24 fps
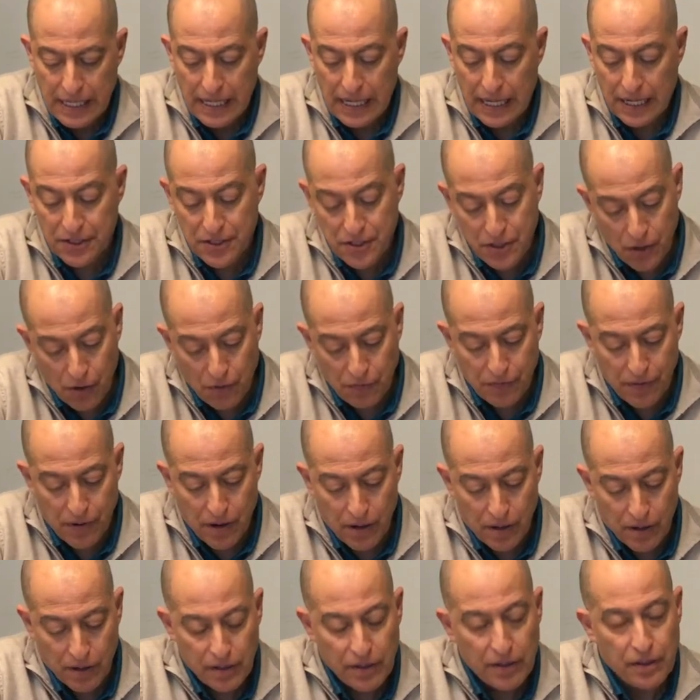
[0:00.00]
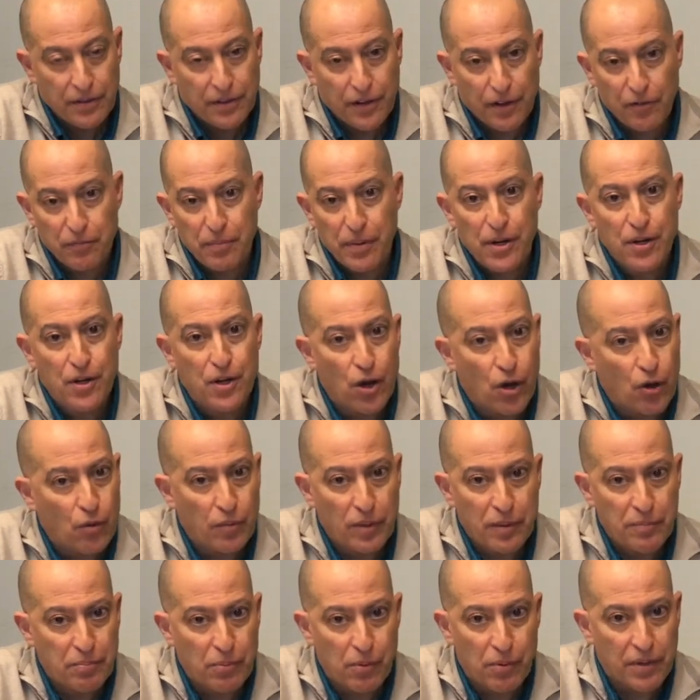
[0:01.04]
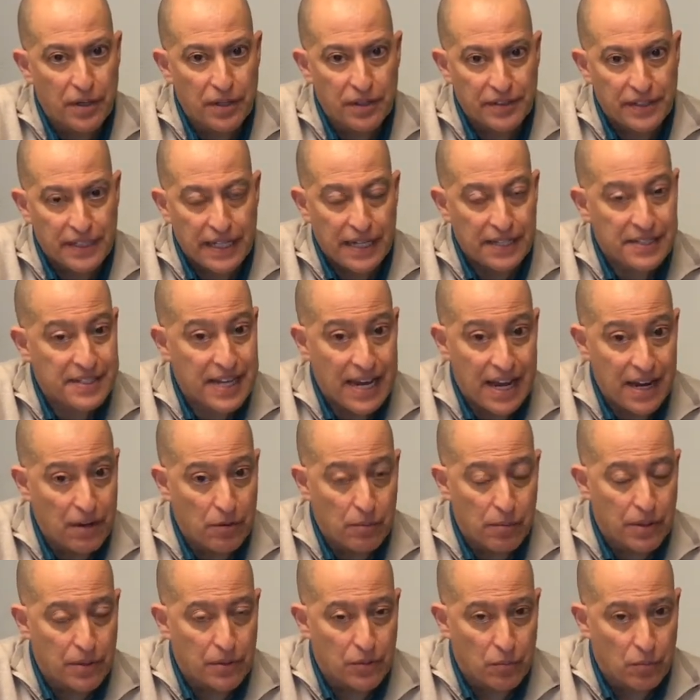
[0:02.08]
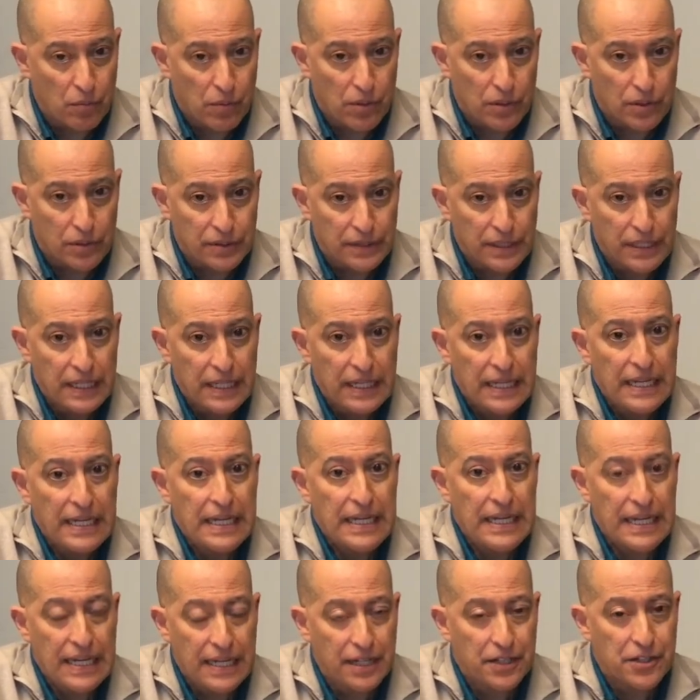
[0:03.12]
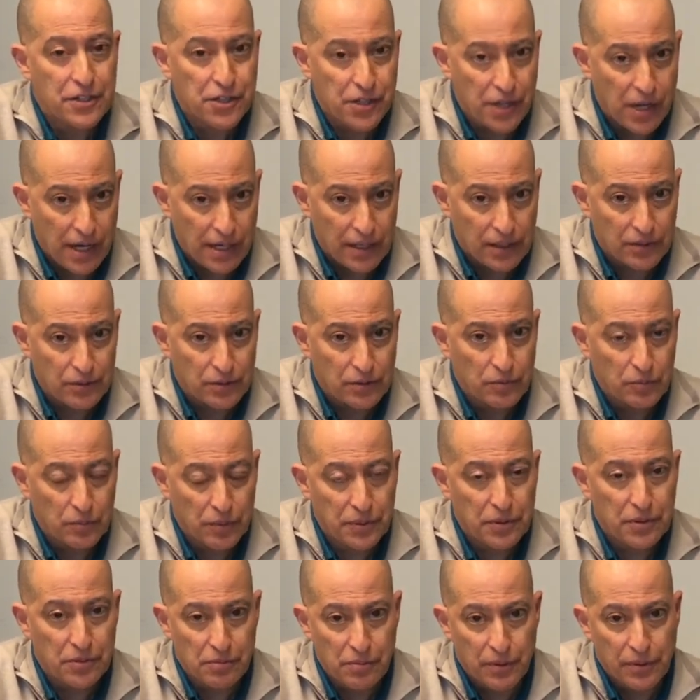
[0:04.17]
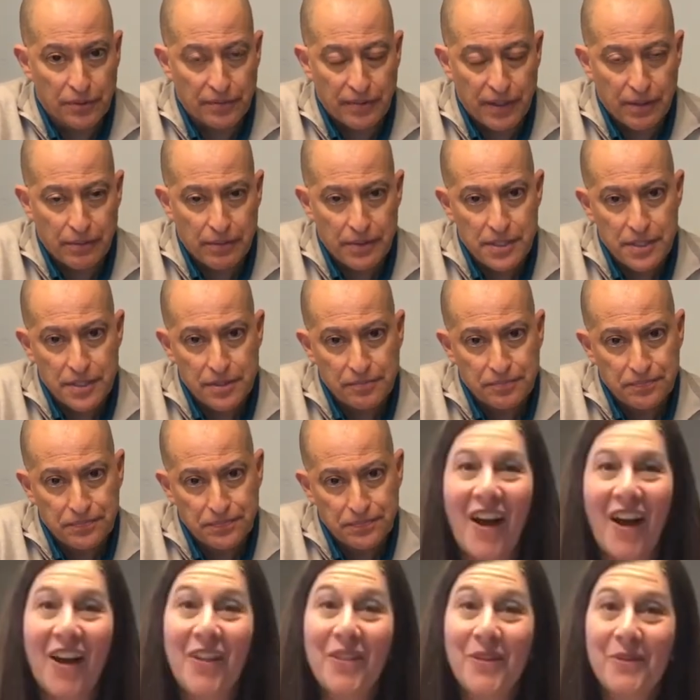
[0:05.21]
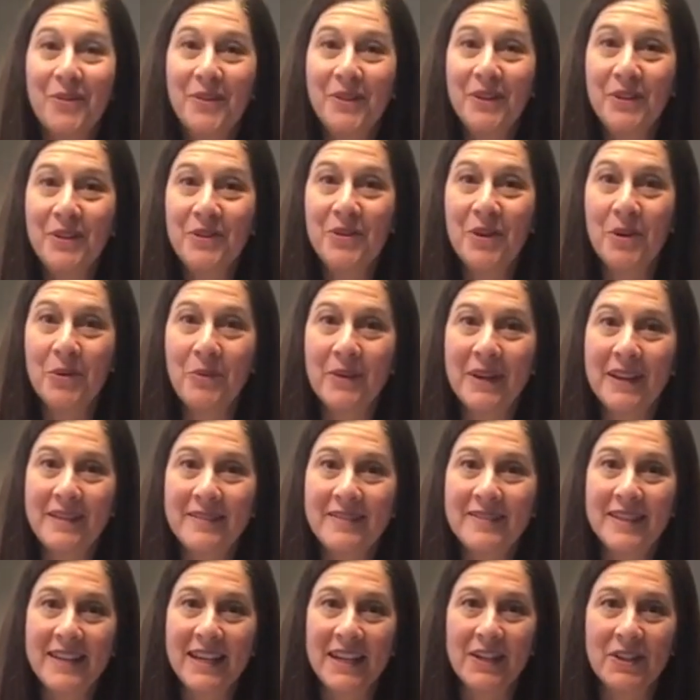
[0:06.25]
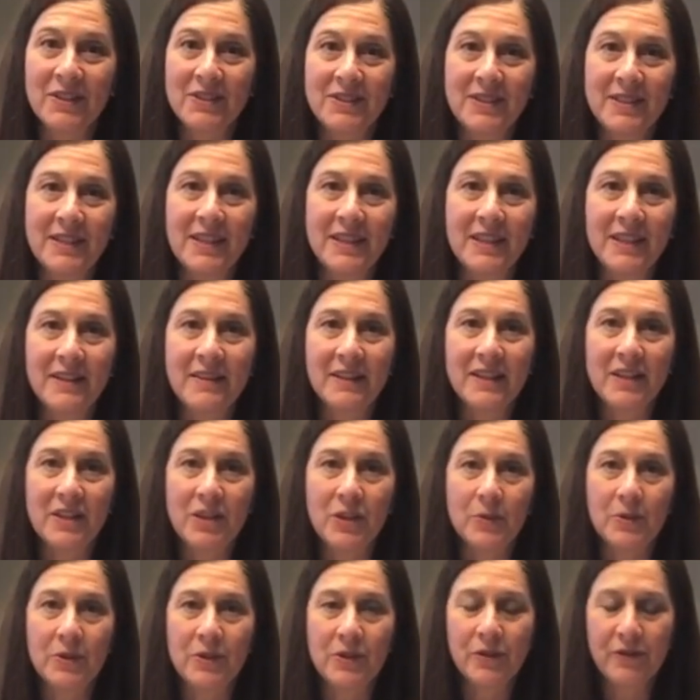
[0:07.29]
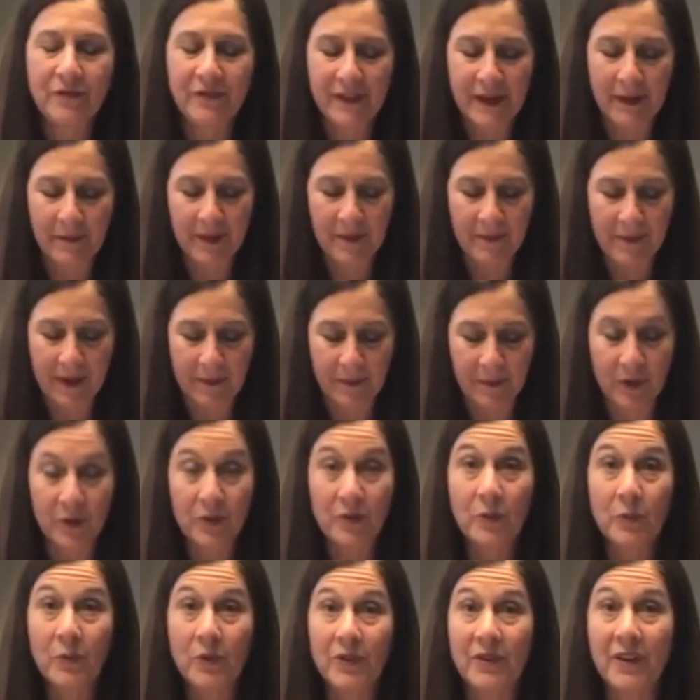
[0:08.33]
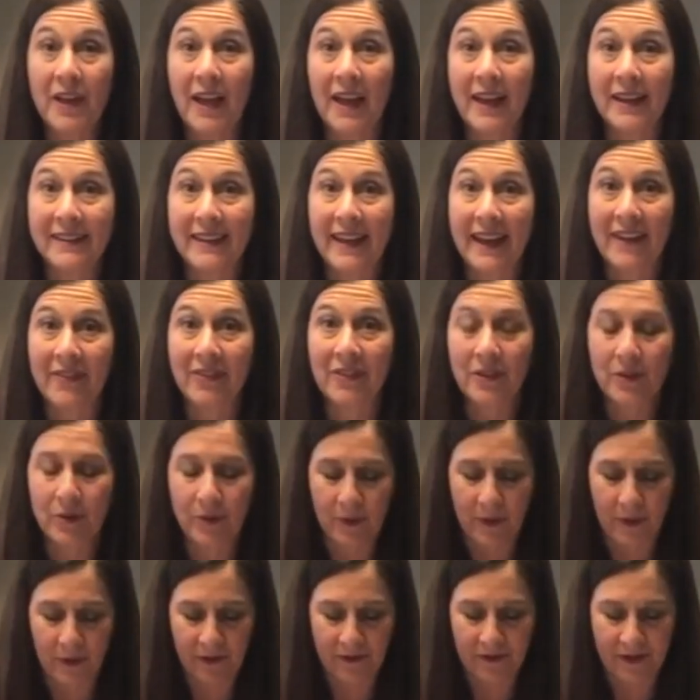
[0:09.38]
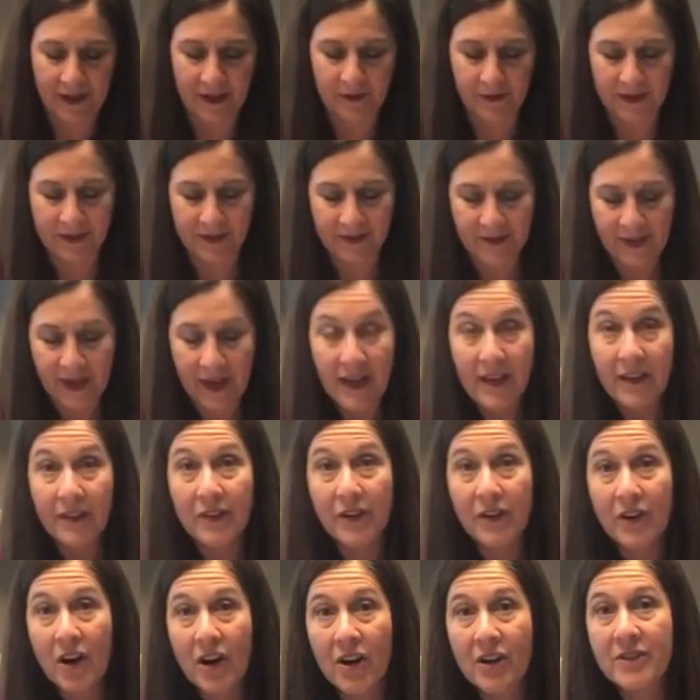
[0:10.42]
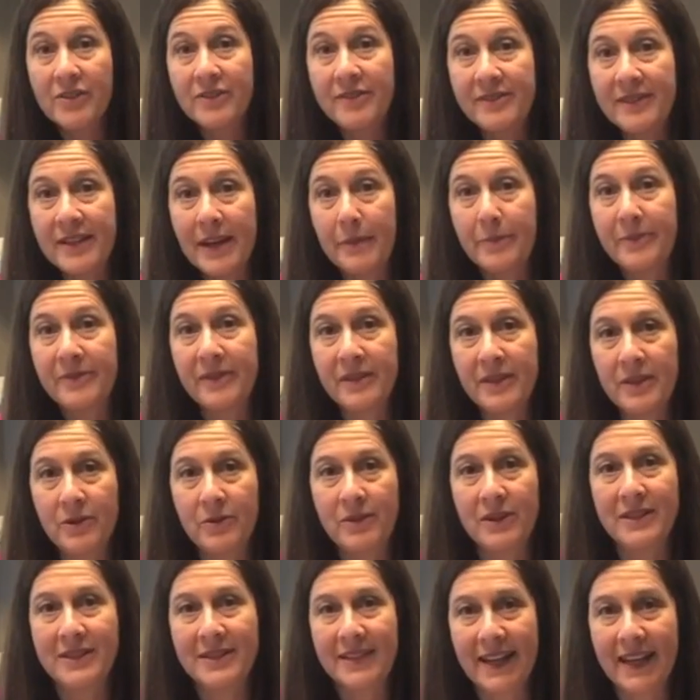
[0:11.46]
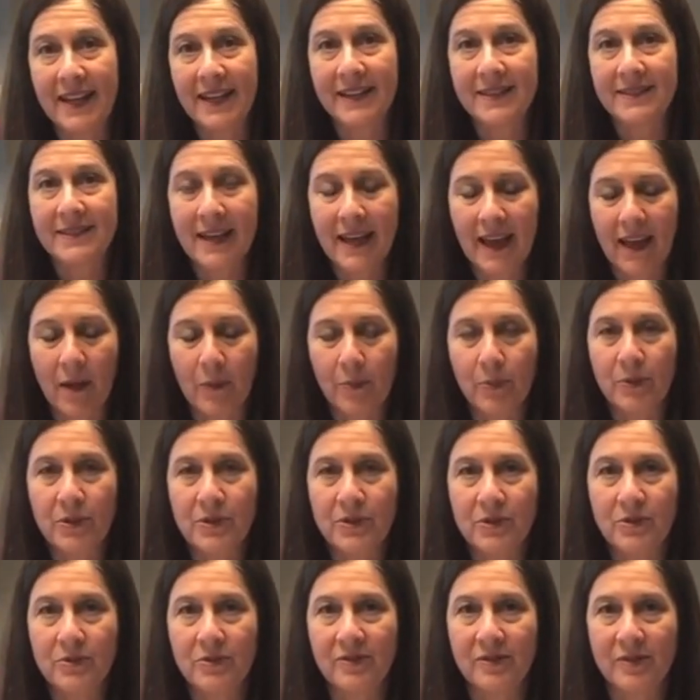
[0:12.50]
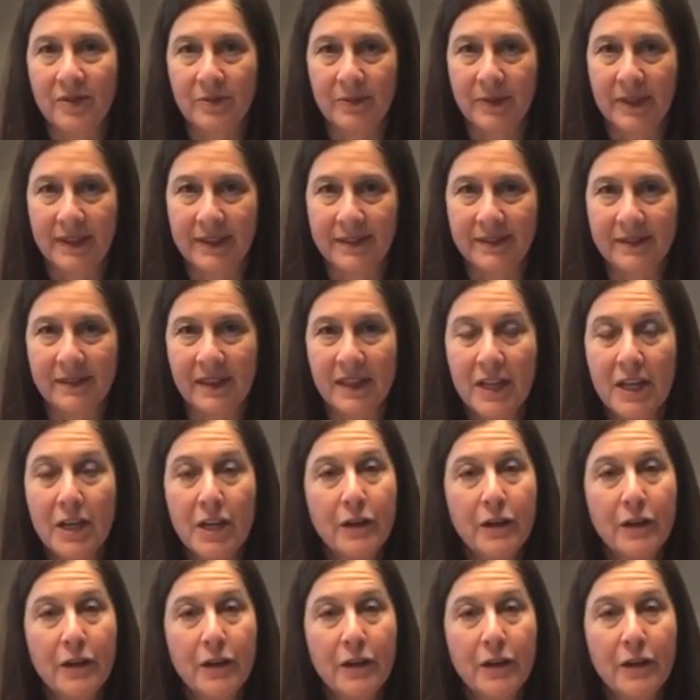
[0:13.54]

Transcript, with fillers: and so far there have been no reported deaths anywhere in the world in a child with coronavirus. Although there are no ways to guarantee that you or your family members will not get the coronavirus, there are steps that you can take to help reduce the risk.